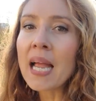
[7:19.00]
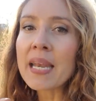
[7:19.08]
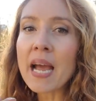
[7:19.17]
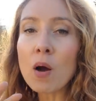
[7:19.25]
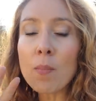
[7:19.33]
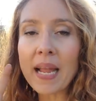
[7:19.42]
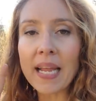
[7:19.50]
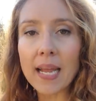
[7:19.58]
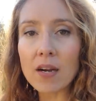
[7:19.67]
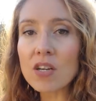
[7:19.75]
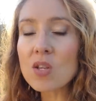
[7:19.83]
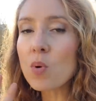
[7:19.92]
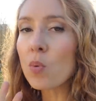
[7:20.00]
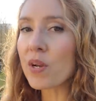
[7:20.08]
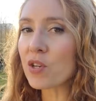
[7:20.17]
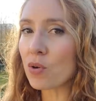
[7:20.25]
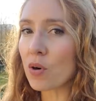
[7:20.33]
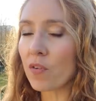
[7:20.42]
Now, my carrots will
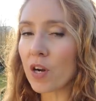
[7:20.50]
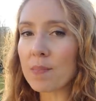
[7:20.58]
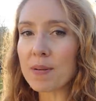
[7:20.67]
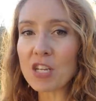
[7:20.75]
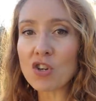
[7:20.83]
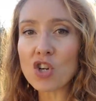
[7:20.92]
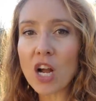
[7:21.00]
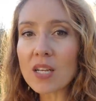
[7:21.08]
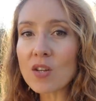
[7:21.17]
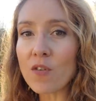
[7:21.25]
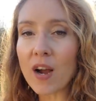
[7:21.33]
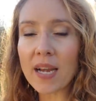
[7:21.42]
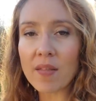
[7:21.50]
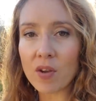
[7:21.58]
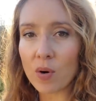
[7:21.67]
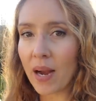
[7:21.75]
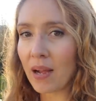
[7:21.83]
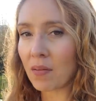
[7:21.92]
winter over and be just fine in the
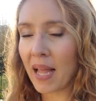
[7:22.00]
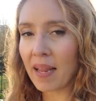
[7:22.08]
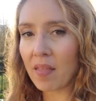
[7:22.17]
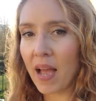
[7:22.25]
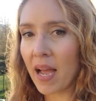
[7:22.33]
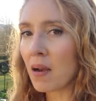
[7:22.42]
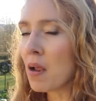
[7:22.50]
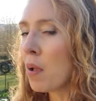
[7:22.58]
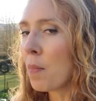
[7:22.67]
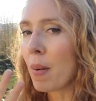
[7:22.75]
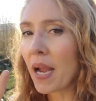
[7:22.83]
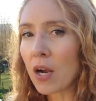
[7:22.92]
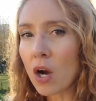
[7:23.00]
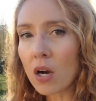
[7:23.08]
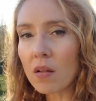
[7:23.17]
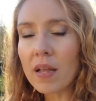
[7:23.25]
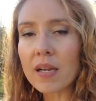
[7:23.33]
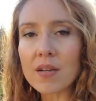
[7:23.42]
ground like that. My
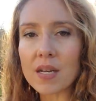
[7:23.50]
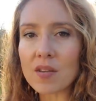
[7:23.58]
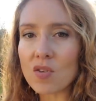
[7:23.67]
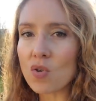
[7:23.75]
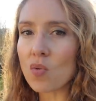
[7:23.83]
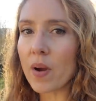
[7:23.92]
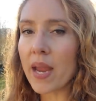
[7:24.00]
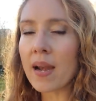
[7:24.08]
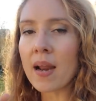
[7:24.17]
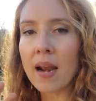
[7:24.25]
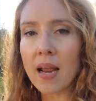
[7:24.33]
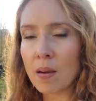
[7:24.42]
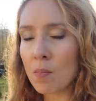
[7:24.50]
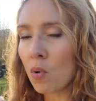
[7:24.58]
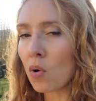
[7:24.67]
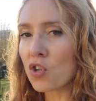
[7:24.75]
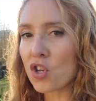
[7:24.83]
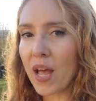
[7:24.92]
garlic does great, and I
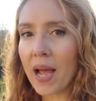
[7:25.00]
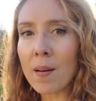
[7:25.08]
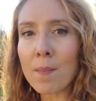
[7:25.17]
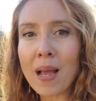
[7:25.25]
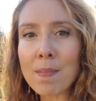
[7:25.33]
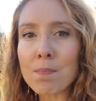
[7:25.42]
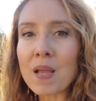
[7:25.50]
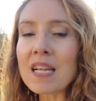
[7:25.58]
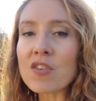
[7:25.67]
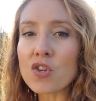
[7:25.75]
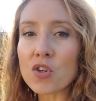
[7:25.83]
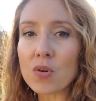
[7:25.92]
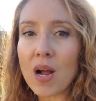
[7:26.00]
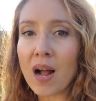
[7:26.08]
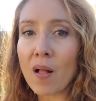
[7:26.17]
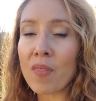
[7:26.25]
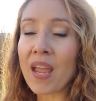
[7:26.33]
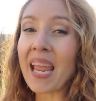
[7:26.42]
mulch that. My beets do
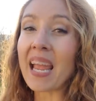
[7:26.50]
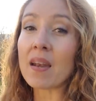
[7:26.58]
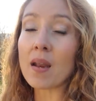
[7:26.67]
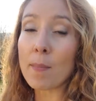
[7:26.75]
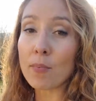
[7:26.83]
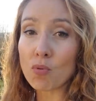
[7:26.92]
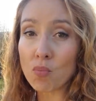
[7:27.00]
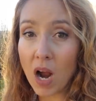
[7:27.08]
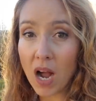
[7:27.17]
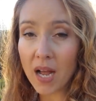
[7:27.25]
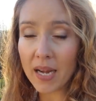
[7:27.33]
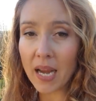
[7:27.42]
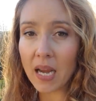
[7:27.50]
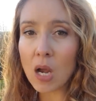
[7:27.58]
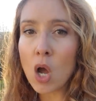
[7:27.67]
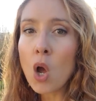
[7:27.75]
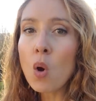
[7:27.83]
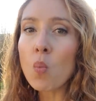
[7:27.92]
not. They end up rotting
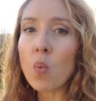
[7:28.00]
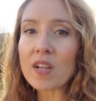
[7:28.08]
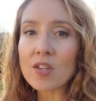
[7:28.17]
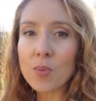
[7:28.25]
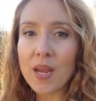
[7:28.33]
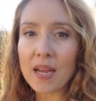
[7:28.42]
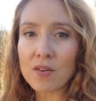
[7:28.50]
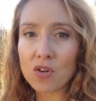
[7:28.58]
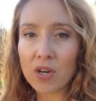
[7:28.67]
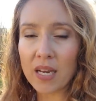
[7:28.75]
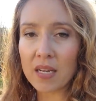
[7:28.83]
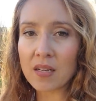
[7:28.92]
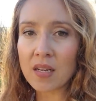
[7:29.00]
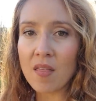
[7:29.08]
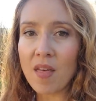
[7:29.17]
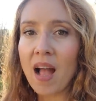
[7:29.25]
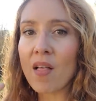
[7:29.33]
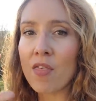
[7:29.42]
once we enter into
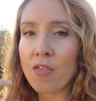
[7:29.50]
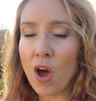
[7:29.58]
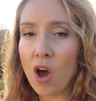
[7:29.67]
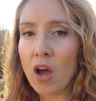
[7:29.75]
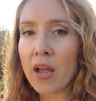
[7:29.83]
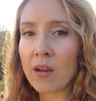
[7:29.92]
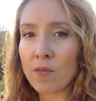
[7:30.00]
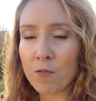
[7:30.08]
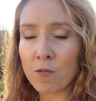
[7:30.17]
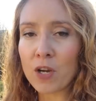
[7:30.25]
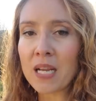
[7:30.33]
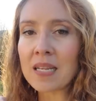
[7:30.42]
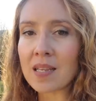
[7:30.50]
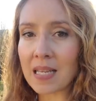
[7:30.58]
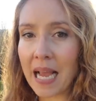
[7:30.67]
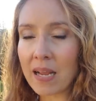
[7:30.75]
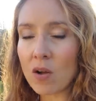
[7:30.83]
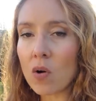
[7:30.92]
that thaw and freeze
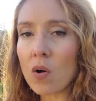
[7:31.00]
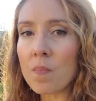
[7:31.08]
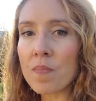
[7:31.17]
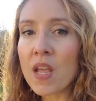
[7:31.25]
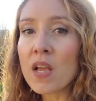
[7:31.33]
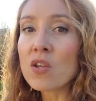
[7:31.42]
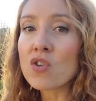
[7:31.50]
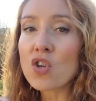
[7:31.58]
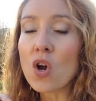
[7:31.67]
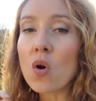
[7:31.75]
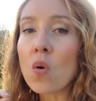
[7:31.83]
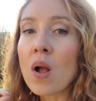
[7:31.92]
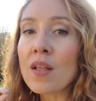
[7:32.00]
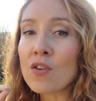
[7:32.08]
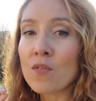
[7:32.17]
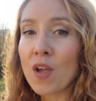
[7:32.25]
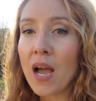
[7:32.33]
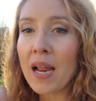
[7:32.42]
cycle. So
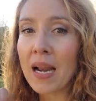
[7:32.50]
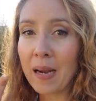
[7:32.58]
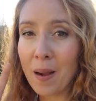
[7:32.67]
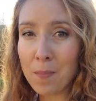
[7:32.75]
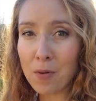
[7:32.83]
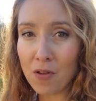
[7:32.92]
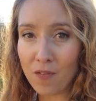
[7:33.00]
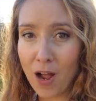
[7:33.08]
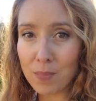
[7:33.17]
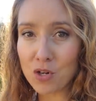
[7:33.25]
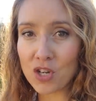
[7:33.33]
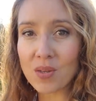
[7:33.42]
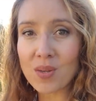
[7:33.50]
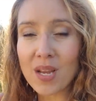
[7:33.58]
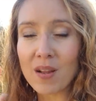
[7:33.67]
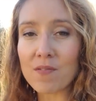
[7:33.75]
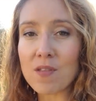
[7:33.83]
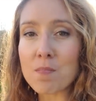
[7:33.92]
you've got a couple of options.
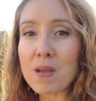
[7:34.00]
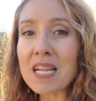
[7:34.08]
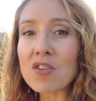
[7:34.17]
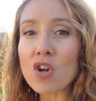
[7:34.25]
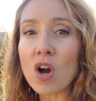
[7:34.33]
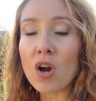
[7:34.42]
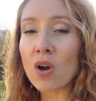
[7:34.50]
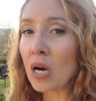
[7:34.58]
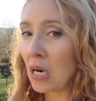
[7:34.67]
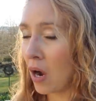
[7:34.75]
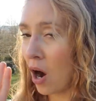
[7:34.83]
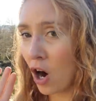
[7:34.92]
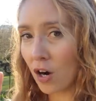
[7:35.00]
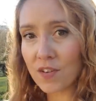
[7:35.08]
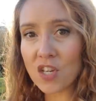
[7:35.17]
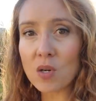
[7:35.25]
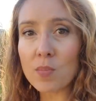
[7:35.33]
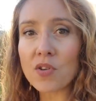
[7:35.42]
If the beets are
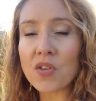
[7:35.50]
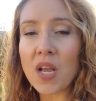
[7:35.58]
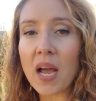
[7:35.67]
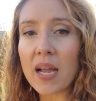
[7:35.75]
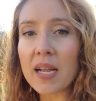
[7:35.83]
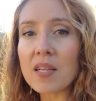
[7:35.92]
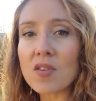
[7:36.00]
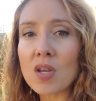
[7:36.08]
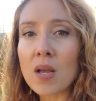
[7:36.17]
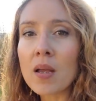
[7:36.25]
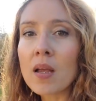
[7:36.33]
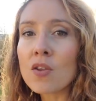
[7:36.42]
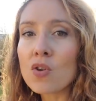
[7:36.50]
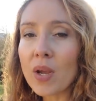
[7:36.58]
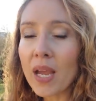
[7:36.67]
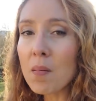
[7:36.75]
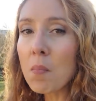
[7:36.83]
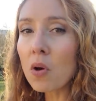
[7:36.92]
harvestable size, you
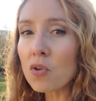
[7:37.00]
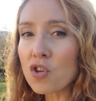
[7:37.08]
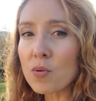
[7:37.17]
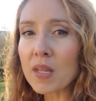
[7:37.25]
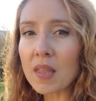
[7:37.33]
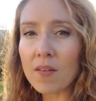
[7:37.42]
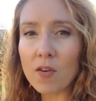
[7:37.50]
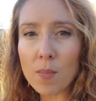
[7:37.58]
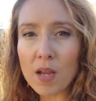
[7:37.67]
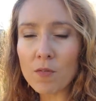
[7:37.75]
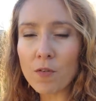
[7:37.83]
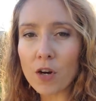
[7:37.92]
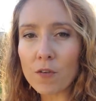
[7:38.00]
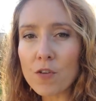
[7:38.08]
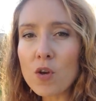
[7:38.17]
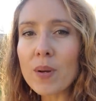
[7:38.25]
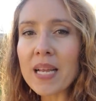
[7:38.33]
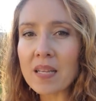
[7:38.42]
can mulch them and leave them in for a
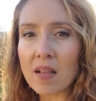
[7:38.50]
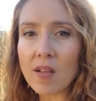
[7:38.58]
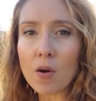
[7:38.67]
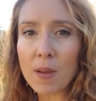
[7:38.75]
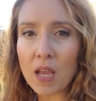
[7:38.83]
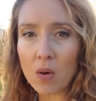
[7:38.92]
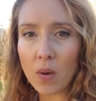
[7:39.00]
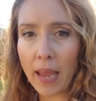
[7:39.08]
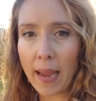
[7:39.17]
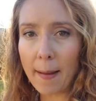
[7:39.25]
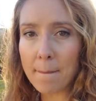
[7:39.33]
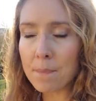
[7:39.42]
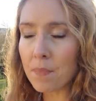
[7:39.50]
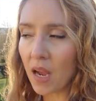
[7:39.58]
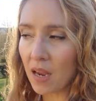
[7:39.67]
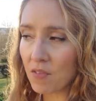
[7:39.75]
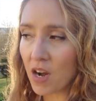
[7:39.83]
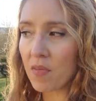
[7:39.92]
few weeks and they'll be okay.
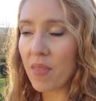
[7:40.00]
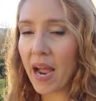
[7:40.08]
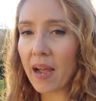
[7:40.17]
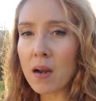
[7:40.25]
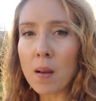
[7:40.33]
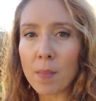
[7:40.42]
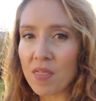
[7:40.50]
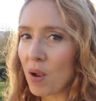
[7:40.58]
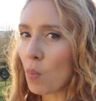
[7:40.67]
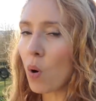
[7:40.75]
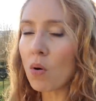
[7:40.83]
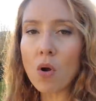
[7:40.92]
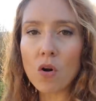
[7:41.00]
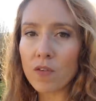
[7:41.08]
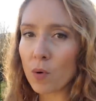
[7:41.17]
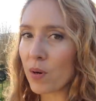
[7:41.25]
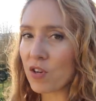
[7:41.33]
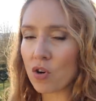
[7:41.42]
I've done that, but they won't
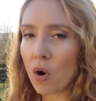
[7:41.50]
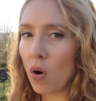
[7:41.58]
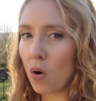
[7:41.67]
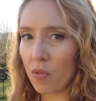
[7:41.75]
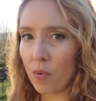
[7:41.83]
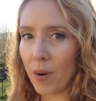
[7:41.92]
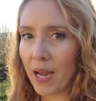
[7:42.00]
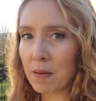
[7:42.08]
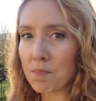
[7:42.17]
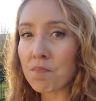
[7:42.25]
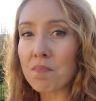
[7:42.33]
overwinter all the way.